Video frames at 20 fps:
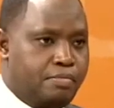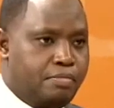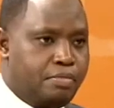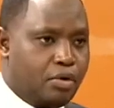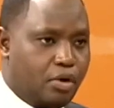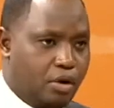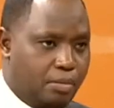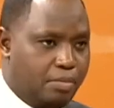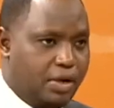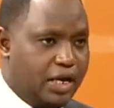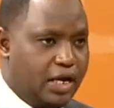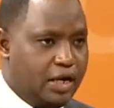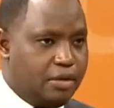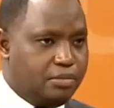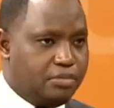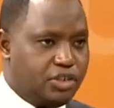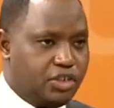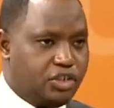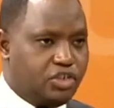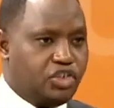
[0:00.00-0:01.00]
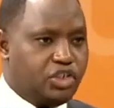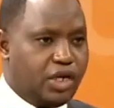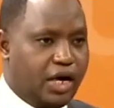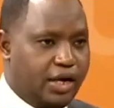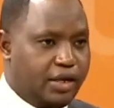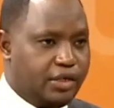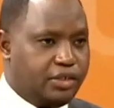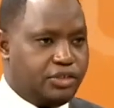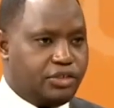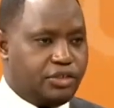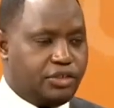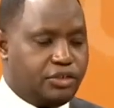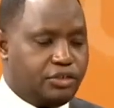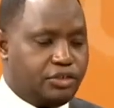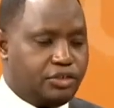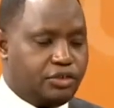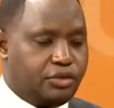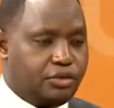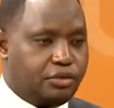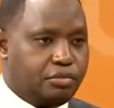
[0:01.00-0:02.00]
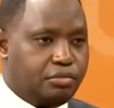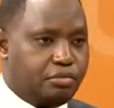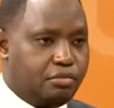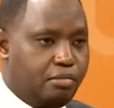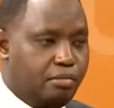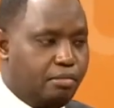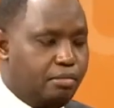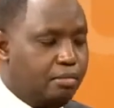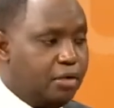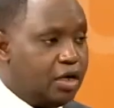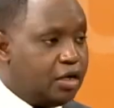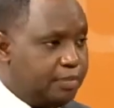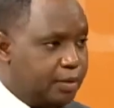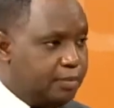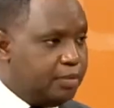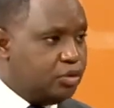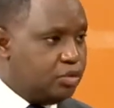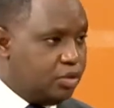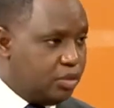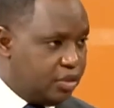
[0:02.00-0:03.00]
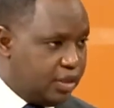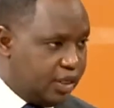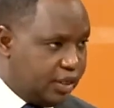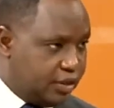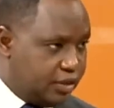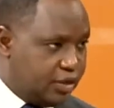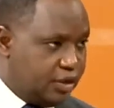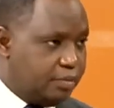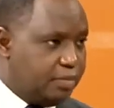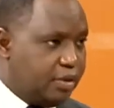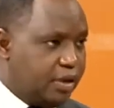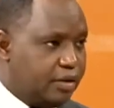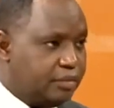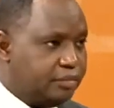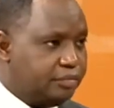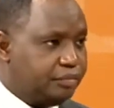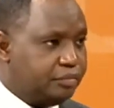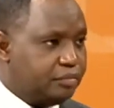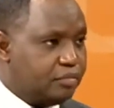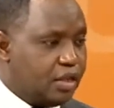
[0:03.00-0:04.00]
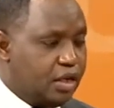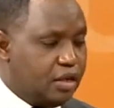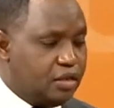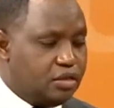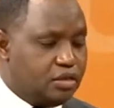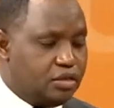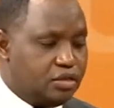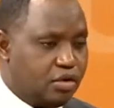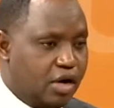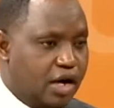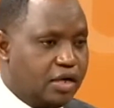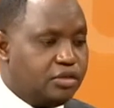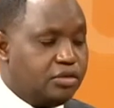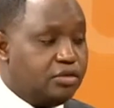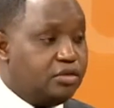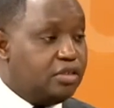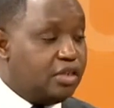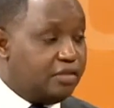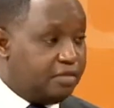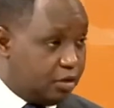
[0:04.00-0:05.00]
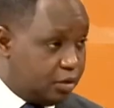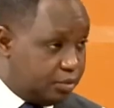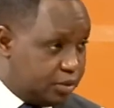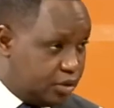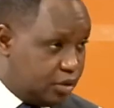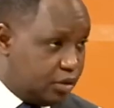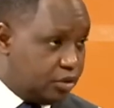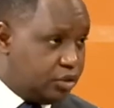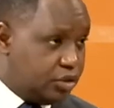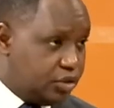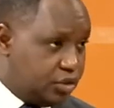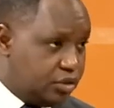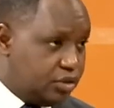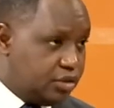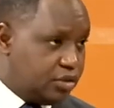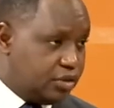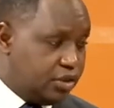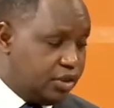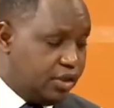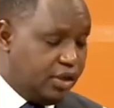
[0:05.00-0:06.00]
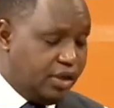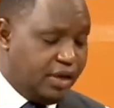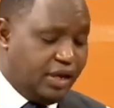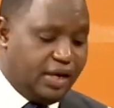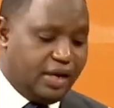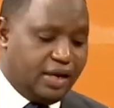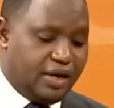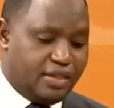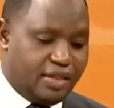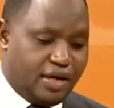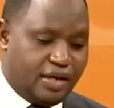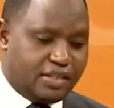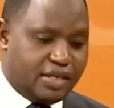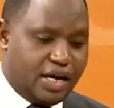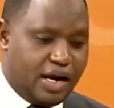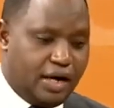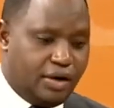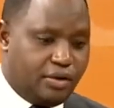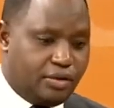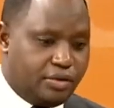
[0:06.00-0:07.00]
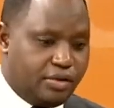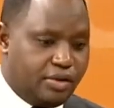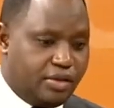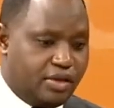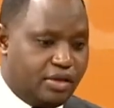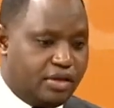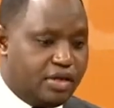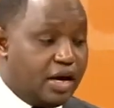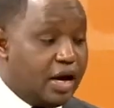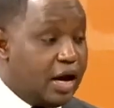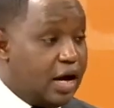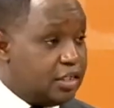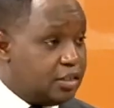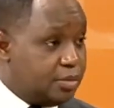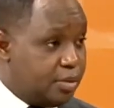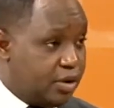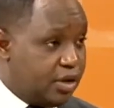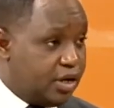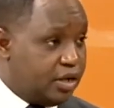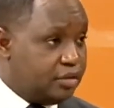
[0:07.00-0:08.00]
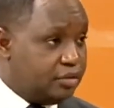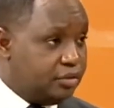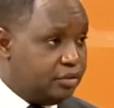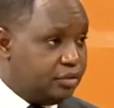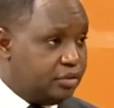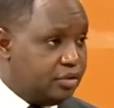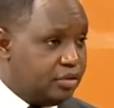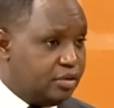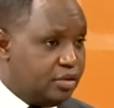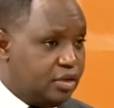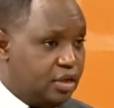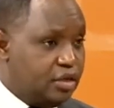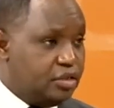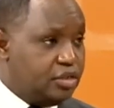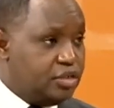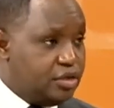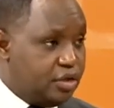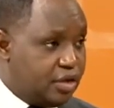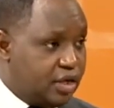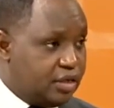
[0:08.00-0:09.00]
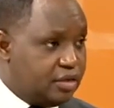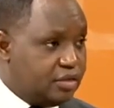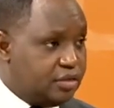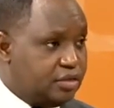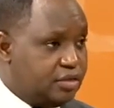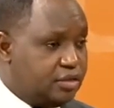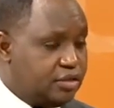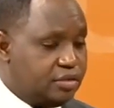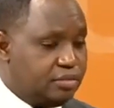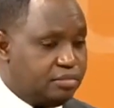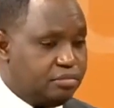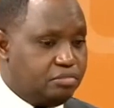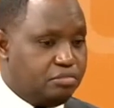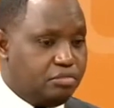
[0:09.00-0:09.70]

problems and challenges, make people to think deeper and try to develop solutions. And that's how the diaspora insurance,